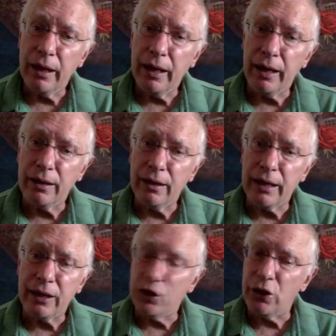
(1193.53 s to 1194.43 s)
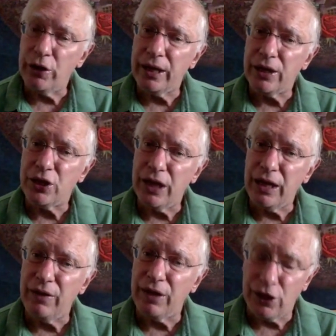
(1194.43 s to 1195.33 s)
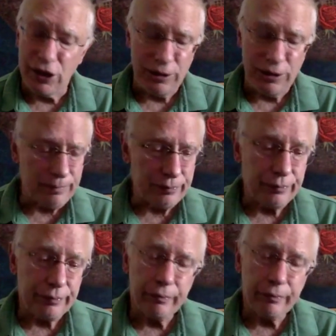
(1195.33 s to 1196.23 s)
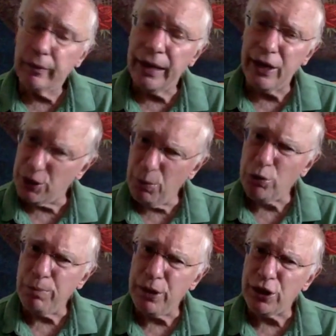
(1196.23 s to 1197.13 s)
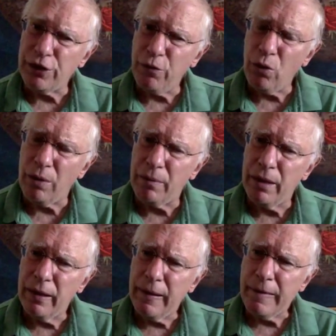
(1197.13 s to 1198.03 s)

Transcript: And I consider that savings in its most basic form.